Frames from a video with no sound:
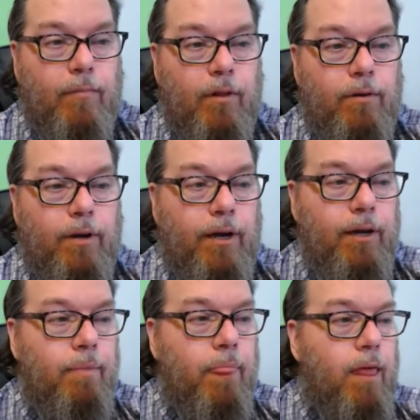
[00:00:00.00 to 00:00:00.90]

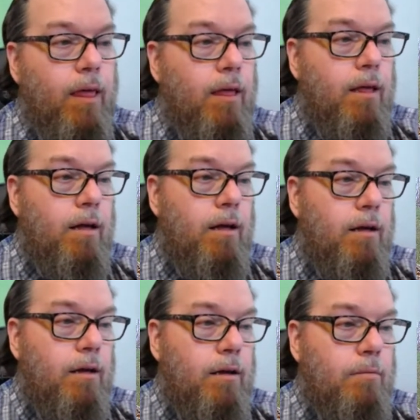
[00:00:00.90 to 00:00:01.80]
Okay.
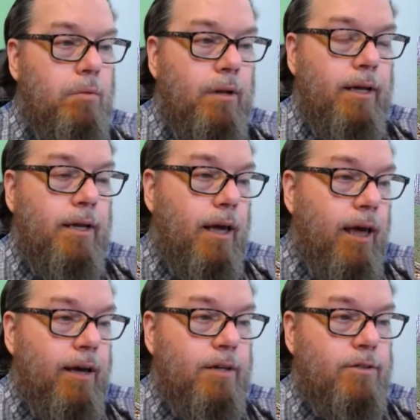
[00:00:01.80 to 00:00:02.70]
Uh, Blink
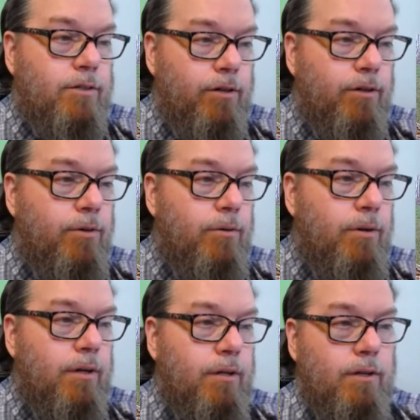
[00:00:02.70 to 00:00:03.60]
X
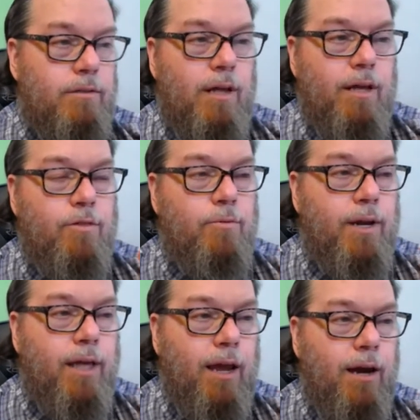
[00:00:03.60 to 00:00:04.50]
two looks like
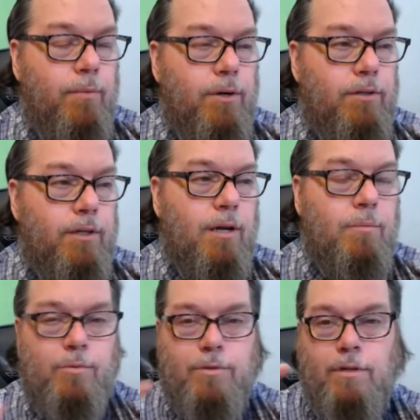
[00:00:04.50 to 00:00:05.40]
three cameras. It
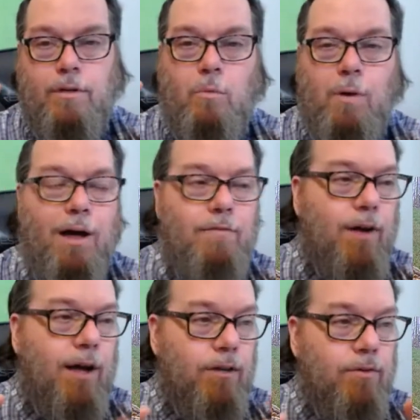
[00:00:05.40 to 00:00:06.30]
comes with a little
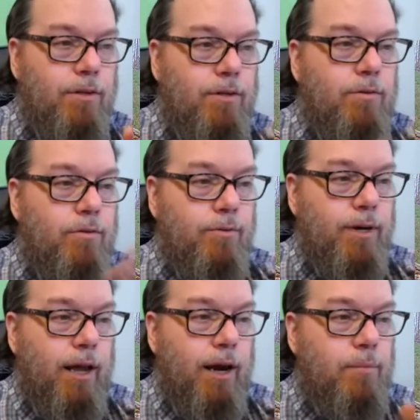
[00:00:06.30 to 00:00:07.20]
Wi-Fi unit too.
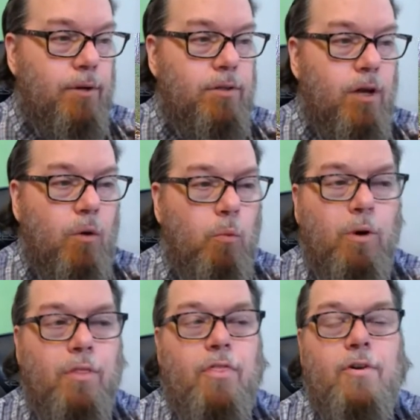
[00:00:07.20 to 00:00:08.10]
Three cameras,
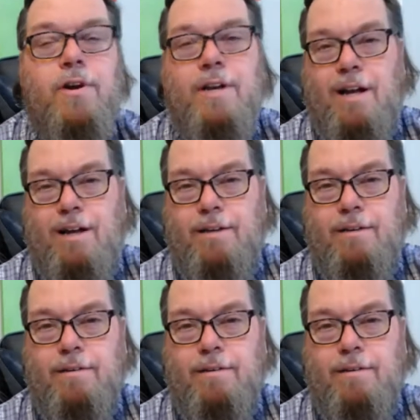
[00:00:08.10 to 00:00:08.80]
one thirty-nine.